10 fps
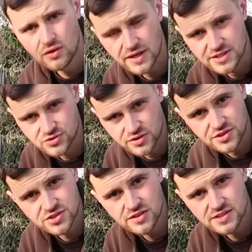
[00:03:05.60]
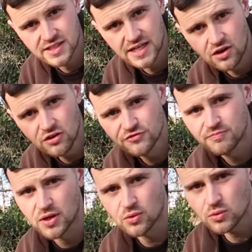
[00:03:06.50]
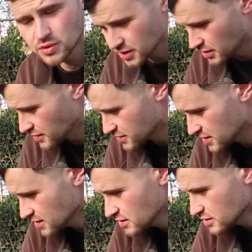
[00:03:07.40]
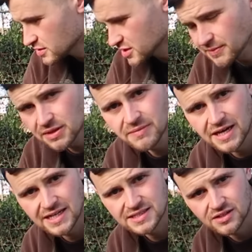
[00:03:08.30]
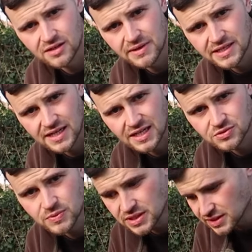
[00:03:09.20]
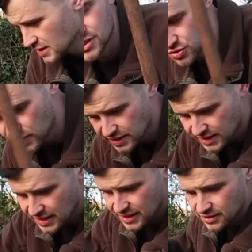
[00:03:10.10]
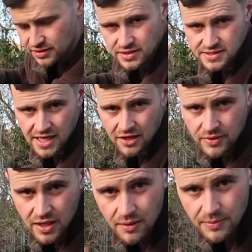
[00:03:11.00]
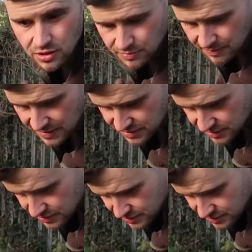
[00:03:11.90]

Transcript: Alright, so I'm going to start today off by organising some of the mess that I made last week and try and clear this area up a little bit better.